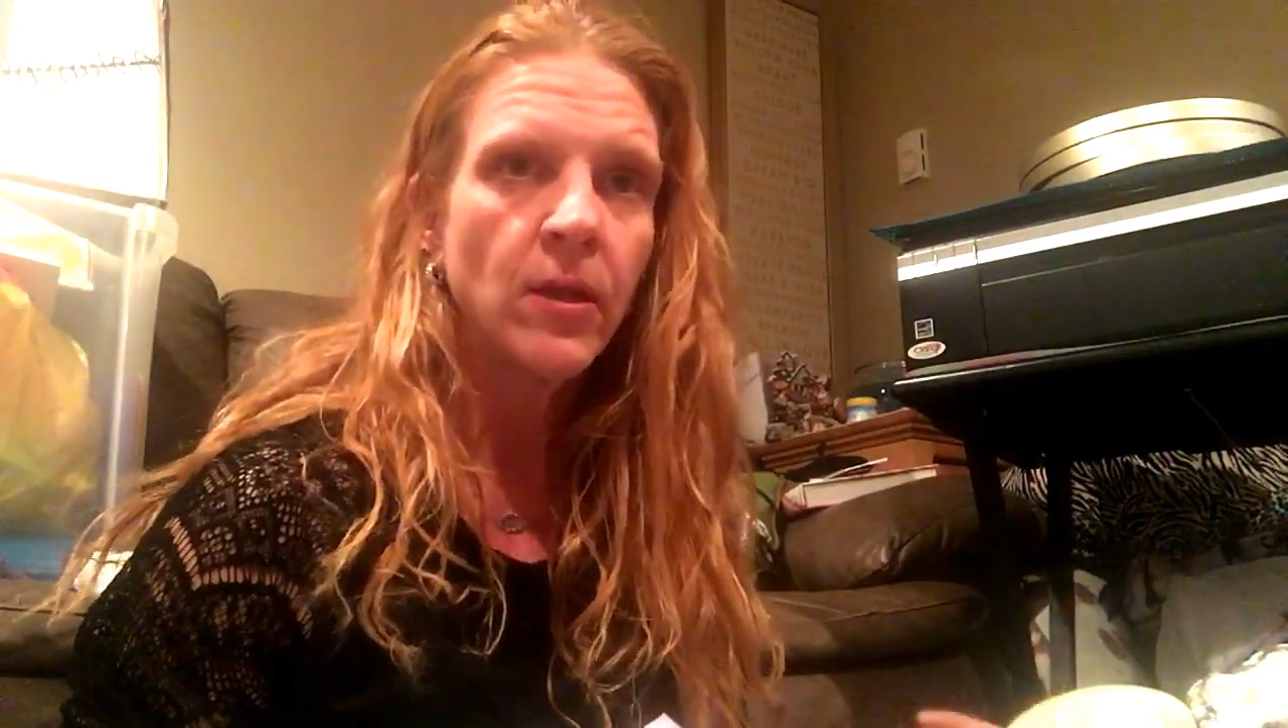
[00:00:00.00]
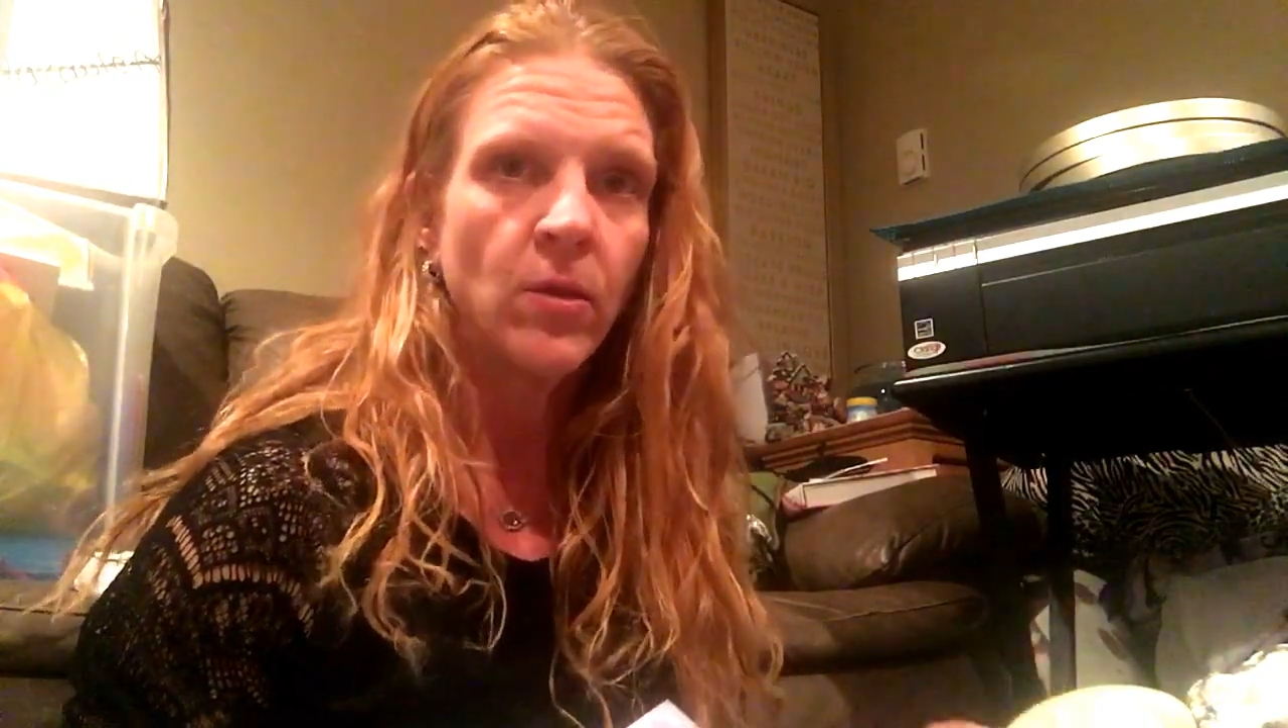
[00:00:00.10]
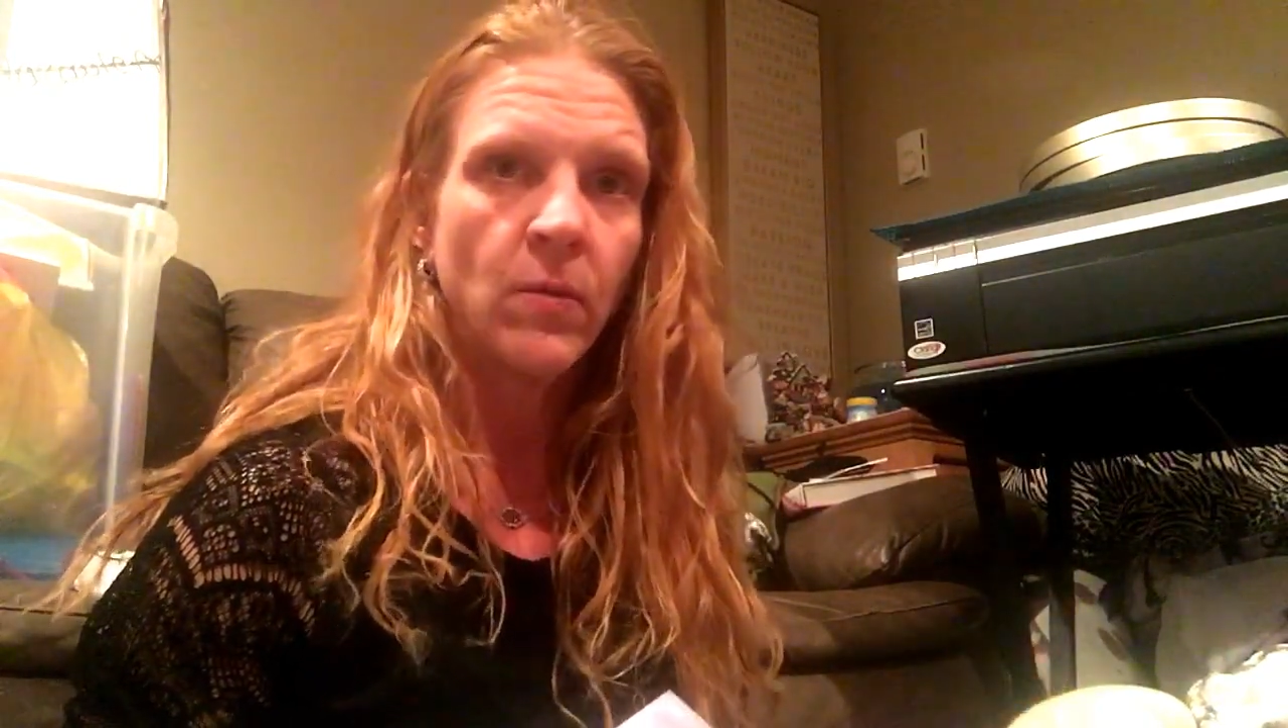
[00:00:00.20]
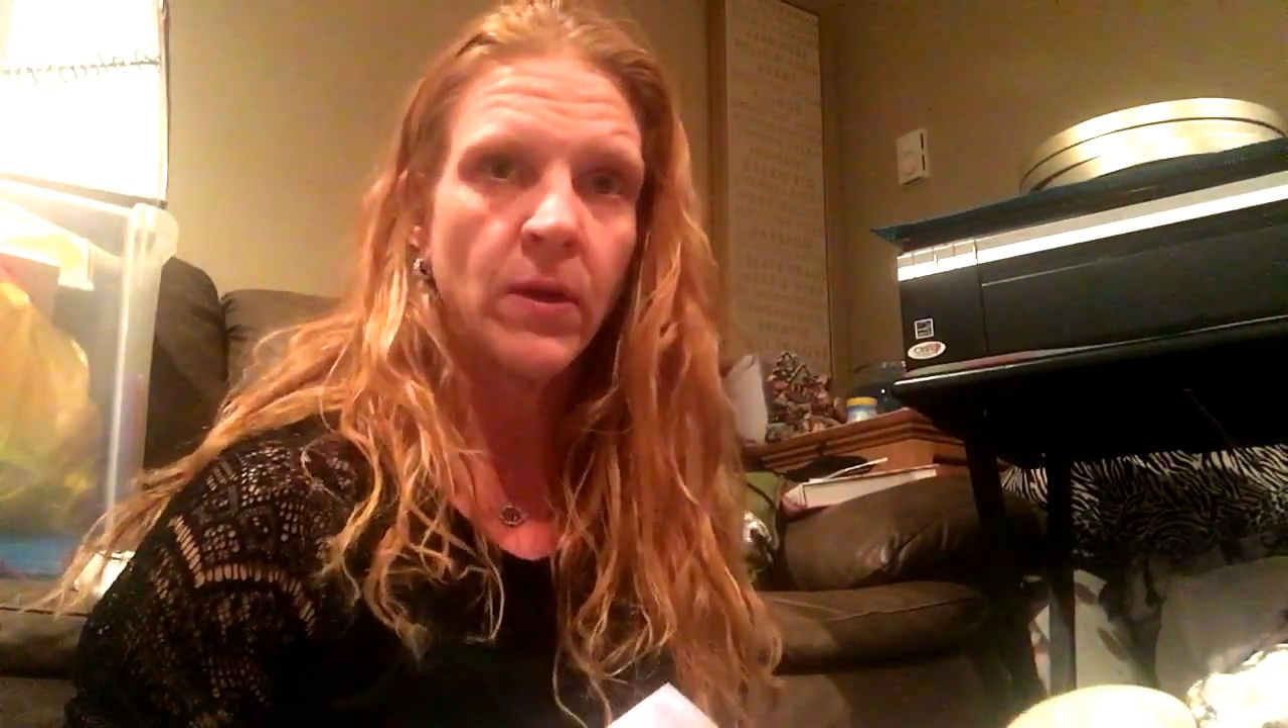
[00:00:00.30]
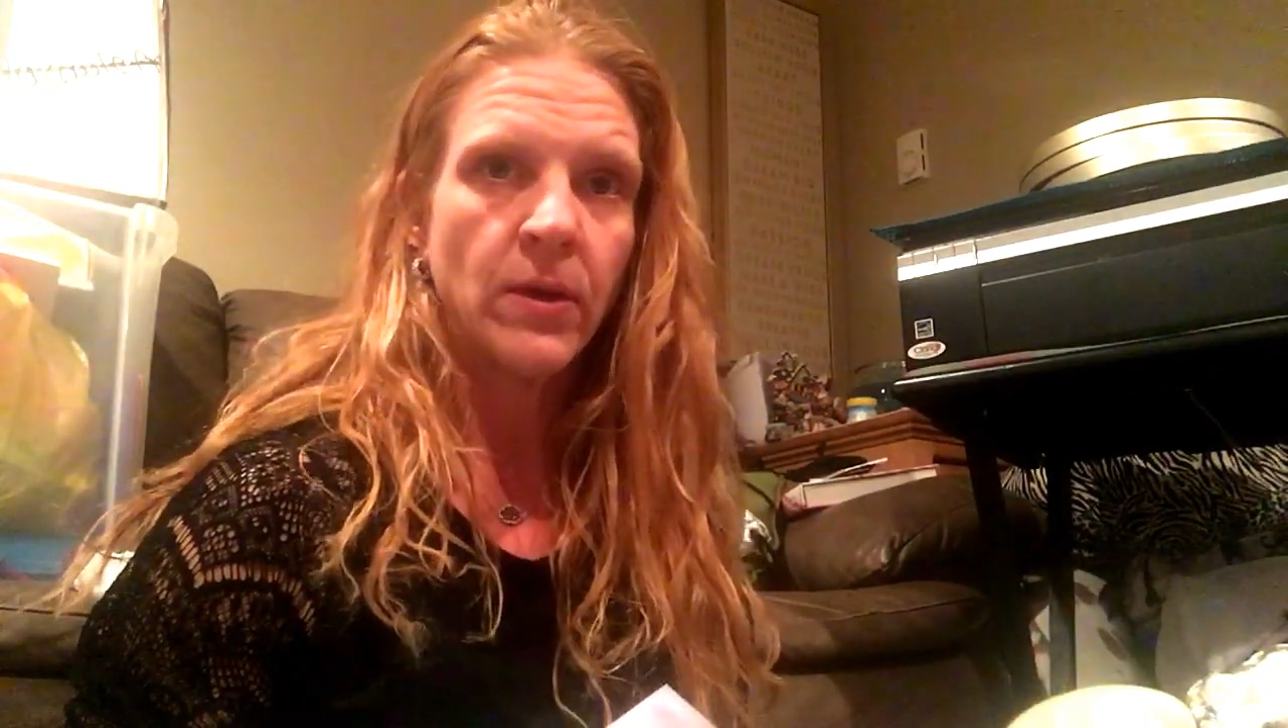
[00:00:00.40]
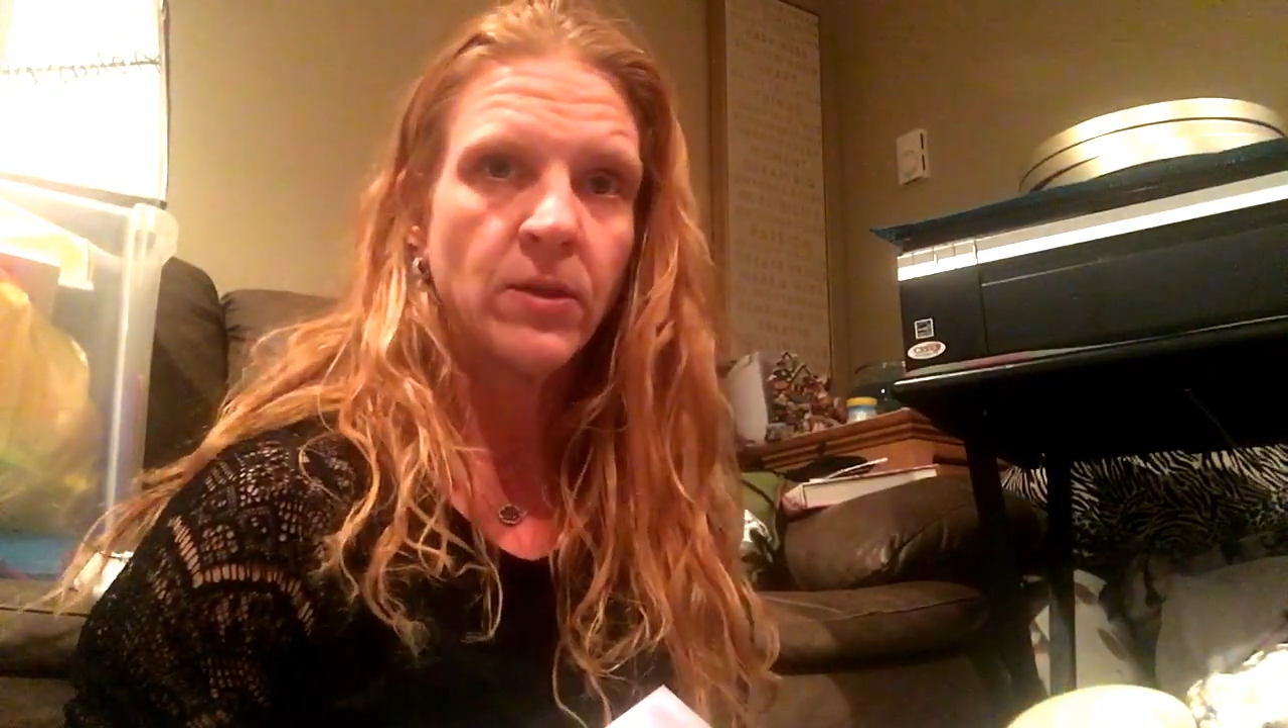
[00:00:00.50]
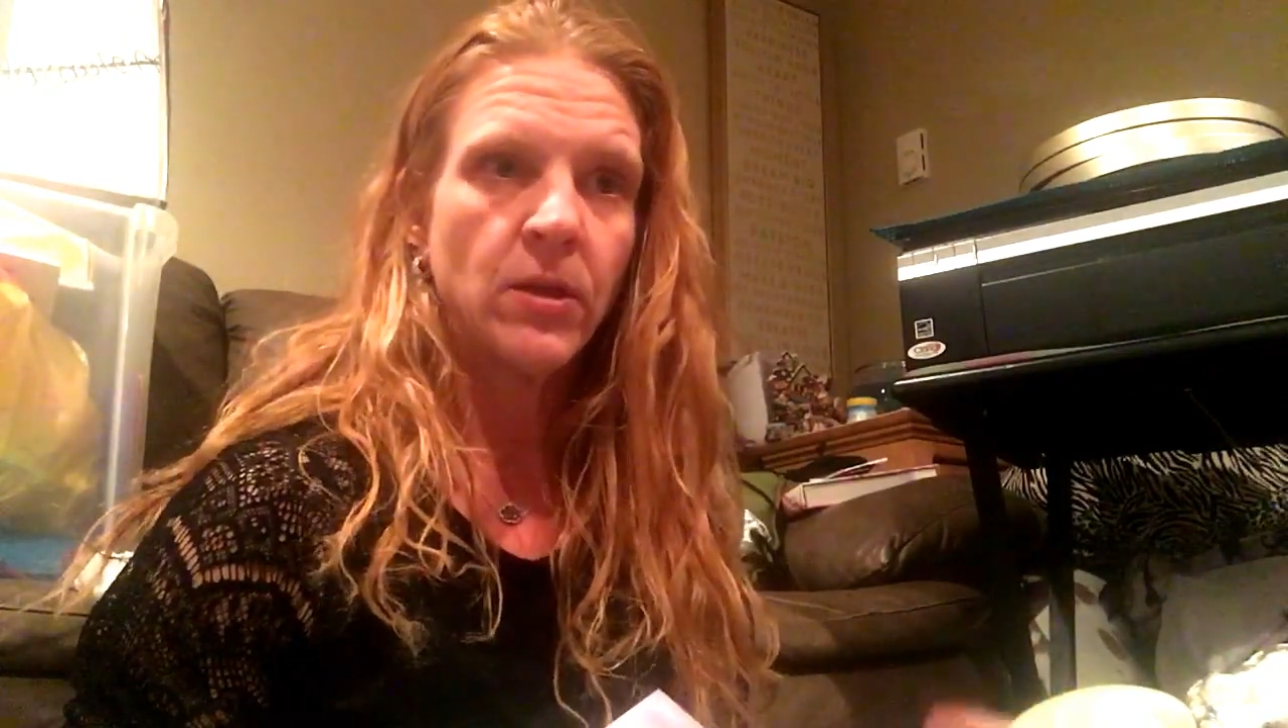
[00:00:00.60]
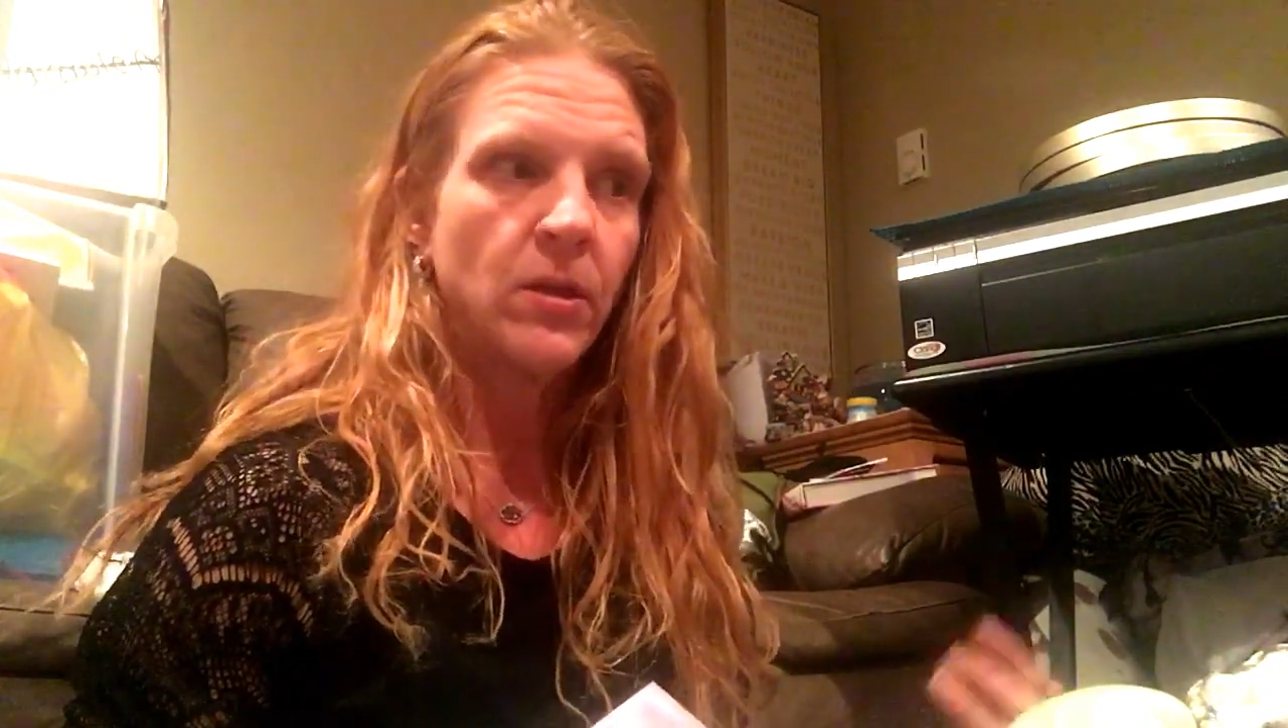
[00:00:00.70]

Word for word: like you want to,